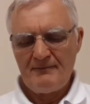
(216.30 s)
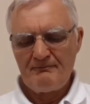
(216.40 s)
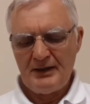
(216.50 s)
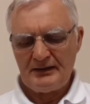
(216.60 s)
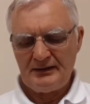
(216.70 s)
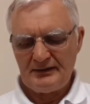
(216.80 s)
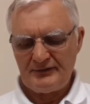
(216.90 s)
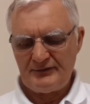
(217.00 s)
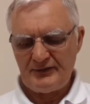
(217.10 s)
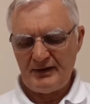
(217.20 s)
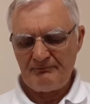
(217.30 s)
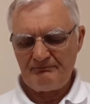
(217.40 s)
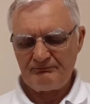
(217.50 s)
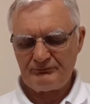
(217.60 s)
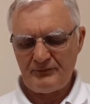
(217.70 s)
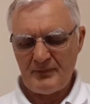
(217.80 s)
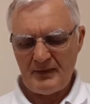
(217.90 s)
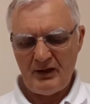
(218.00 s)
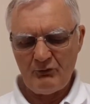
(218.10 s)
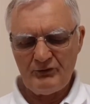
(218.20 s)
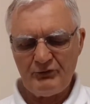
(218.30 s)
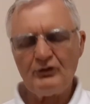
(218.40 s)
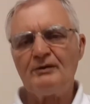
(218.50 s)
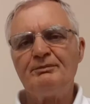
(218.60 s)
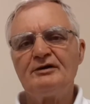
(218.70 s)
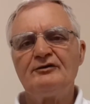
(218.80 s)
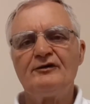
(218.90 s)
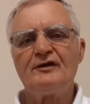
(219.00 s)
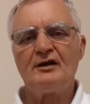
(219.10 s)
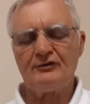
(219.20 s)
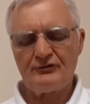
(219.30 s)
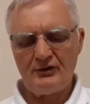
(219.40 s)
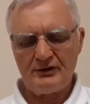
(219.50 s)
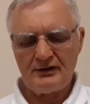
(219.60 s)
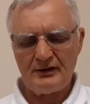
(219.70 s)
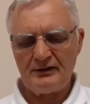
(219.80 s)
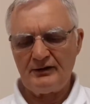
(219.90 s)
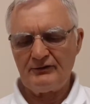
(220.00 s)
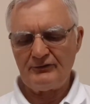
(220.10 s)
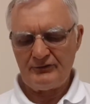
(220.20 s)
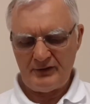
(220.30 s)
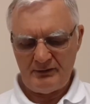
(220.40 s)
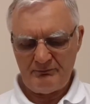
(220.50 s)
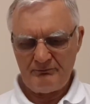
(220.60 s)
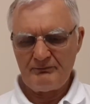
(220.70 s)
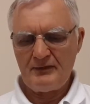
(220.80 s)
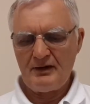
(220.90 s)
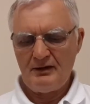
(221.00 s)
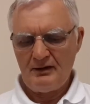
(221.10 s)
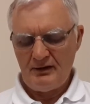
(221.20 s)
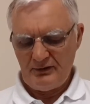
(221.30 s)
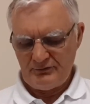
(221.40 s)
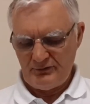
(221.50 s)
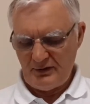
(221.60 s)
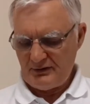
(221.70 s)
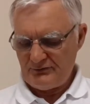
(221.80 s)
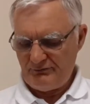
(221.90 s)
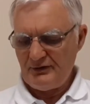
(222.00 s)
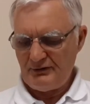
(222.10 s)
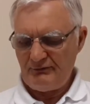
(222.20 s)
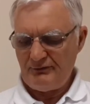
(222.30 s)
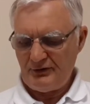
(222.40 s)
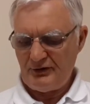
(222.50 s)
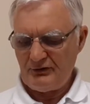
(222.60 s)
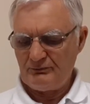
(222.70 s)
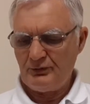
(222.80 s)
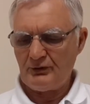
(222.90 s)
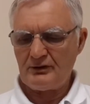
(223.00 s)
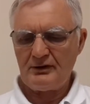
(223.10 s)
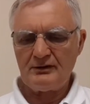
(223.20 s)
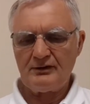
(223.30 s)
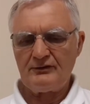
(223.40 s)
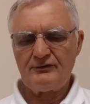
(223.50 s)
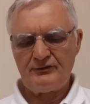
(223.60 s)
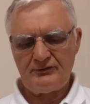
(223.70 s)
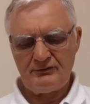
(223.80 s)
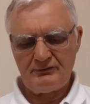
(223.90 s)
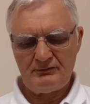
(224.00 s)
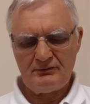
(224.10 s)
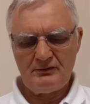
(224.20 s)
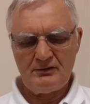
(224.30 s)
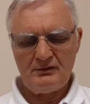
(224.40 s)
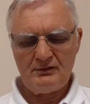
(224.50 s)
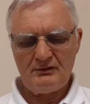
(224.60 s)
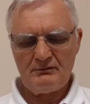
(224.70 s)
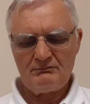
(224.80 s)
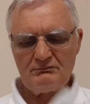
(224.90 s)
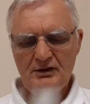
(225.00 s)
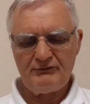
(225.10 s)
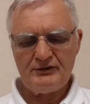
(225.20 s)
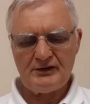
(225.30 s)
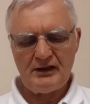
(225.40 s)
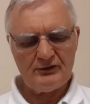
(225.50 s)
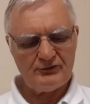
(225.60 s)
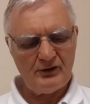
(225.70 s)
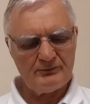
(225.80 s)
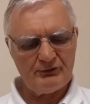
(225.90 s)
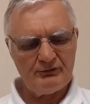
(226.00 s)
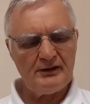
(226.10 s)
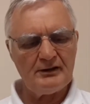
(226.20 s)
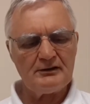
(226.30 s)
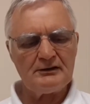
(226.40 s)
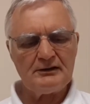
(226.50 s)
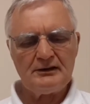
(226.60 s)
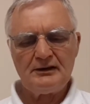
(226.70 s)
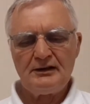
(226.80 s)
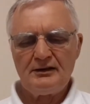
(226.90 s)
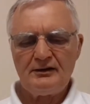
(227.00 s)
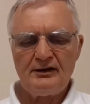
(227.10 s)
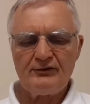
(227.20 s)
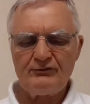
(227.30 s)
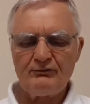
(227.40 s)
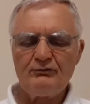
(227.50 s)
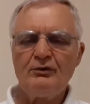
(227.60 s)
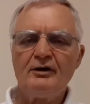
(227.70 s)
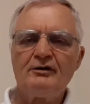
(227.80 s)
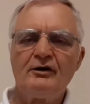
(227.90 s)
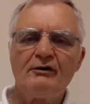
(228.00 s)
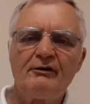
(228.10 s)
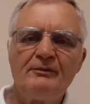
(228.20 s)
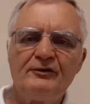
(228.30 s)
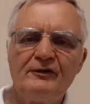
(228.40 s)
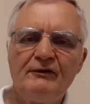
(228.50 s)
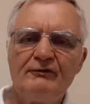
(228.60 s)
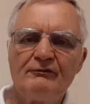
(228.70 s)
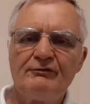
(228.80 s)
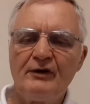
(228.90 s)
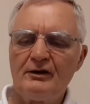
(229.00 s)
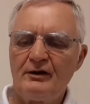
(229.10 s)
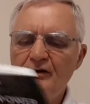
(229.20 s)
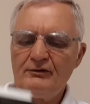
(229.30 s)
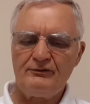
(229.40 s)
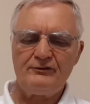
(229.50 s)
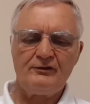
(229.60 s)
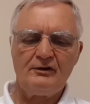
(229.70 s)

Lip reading: but it's with all the pictures that it's got in it, it's very, very good book. And it's, if you take your time to read it, there's wiring diagrams, there's even photos,